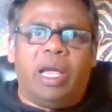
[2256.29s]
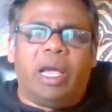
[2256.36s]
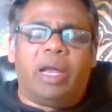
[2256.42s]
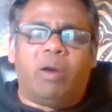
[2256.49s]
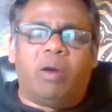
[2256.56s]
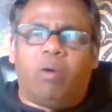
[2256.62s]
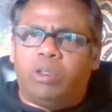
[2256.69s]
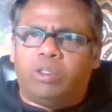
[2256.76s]

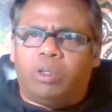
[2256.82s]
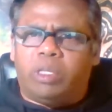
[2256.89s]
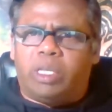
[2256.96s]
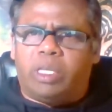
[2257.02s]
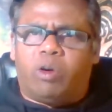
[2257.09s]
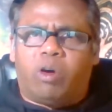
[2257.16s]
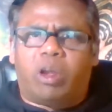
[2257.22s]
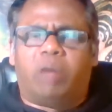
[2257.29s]
and also
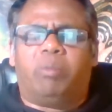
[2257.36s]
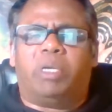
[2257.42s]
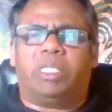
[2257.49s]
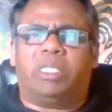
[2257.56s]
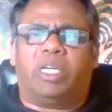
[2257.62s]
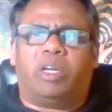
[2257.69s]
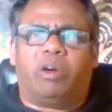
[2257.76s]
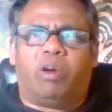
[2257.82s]
the
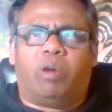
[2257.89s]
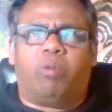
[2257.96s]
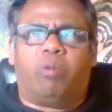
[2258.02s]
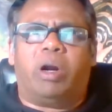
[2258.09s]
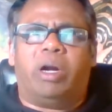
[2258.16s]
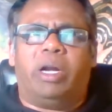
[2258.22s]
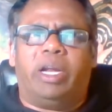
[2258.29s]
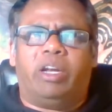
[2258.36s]
documents that you
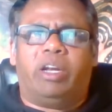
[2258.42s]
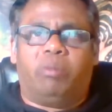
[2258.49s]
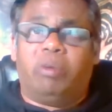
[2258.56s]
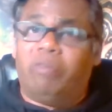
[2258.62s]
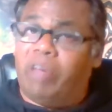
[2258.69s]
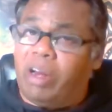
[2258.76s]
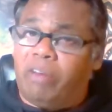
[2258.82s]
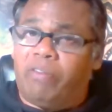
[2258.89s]
require need to be
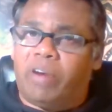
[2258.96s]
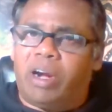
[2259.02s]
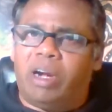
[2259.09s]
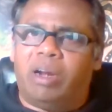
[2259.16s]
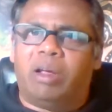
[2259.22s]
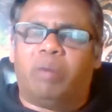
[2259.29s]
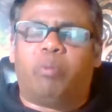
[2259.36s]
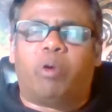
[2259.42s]

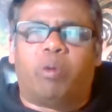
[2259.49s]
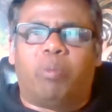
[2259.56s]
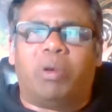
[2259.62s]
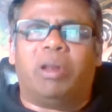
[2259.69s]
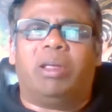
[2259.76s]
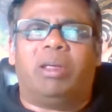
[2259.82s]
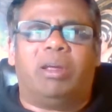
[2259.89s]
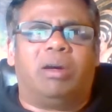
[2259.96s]
verified
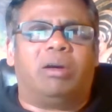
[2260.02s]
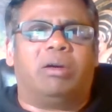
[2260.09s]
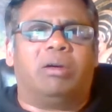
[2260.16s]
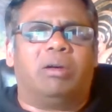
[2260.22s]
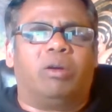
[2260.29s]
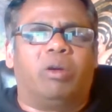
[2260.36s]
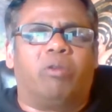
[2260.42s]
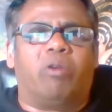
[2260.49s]
properly,
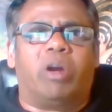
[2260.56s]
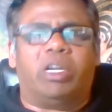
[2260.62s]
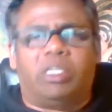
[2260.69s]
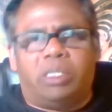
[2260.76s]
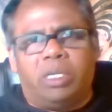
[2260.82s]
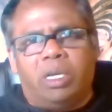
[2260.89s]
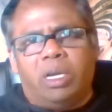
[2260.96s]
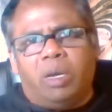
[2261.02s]
Gururaj,
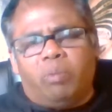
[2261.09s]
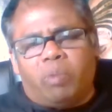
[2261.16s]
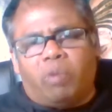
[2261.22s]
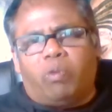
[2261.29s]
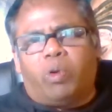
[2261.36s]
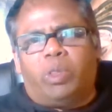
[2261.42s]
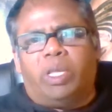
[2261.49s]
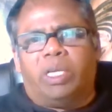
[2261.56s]

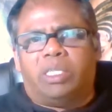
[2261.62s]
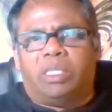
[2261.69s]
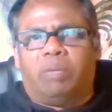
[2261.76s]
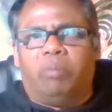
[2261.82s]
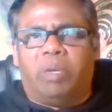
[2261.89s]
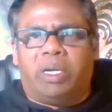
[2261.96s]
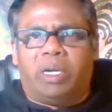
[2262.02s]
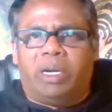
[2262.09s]
before they are
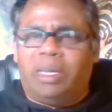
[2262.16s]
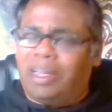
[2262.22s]
submitted.